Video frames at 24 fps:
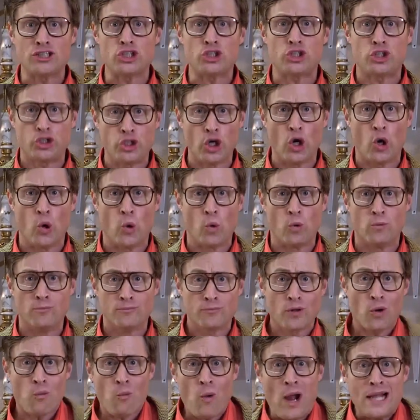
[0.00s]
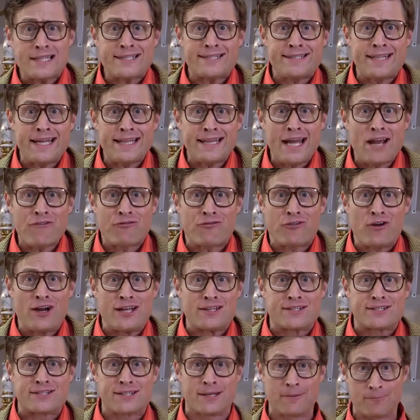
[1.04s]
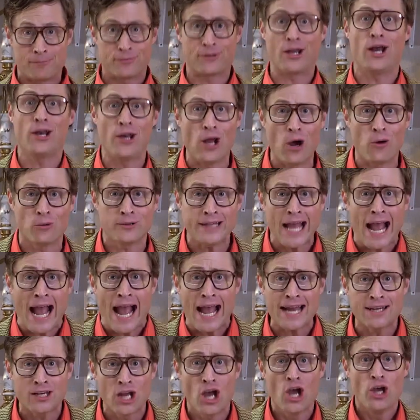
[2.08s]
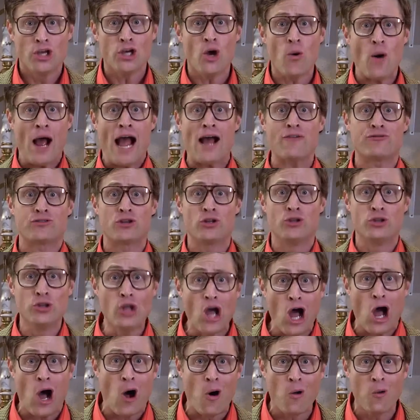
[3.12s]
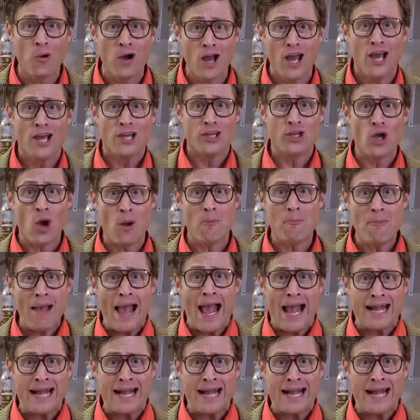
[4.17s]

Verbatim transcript: is a shoe. What's the difference? To know that, you have to know your